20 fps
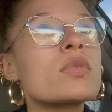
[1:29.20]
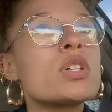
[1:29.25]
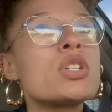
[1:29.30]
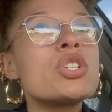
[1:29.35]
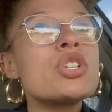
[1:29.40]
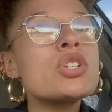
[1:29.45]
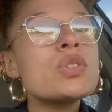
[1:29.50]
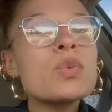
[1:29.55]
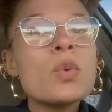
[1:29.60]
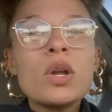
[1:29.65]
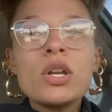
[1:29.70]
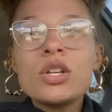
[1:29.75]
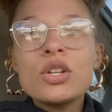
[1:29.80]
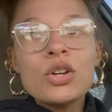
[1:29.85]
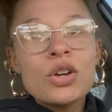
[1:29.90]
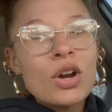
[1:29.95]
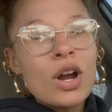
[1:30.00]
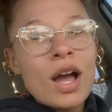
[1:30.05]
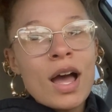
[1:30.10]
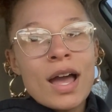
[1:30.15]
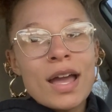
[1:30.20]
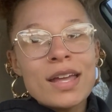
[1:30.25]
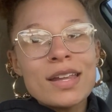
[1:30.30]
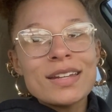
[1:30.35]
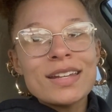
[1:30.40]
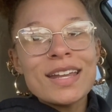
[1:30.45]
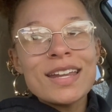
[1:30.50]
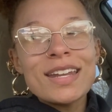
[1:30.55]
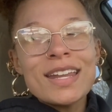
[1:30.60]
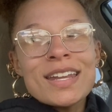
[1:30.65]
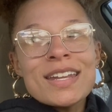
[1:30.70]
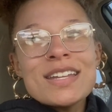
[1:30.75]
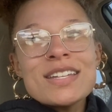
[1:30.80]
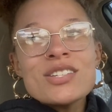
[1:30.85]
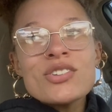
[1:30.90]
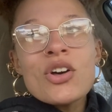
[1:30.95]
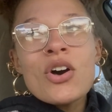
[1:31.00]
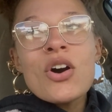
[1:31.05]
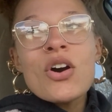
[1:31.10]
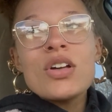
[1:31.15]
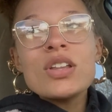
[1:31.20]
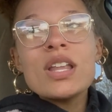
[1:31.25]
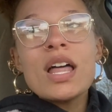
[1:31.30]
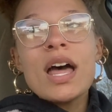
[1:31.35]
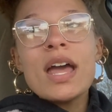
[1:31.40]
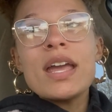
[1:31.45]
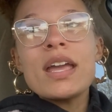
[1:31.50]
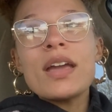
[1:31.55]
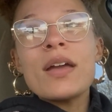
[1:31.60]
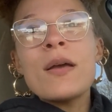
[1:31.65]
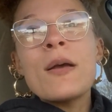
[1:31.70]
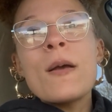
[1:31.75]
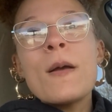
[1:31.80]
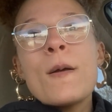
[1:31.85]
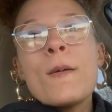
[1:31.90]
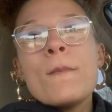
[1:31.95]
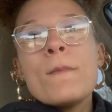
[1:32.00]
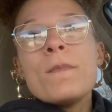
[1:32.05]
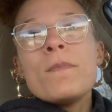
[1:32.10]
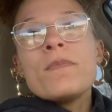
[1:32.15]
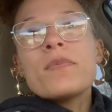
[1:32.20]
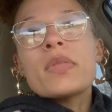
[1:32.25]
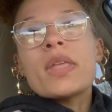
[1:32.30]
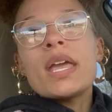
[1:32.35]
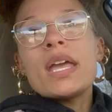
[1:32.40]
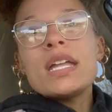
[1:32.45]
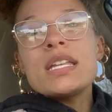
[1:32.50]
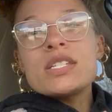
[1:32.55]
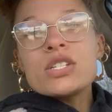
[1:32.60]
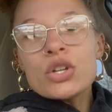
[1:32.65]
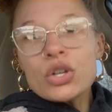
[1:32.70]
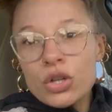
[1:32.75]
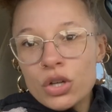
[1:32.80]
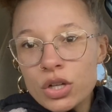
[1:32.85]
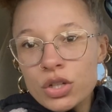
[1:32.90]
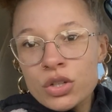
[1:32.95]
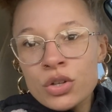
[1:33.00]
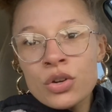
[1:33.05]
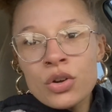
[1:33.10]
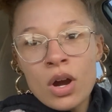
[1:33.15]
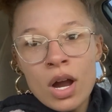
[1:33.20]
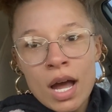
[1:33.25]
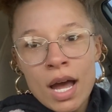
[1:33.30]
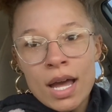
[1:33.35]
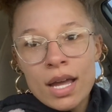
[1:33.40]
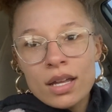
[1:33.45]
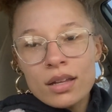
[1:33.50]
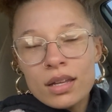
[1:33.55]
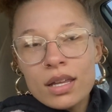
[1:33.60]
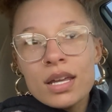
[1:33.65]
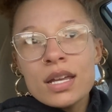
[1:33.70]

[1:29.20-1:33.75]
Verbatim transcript: just wanting to cry, and, and, and it's all like it's a good cry.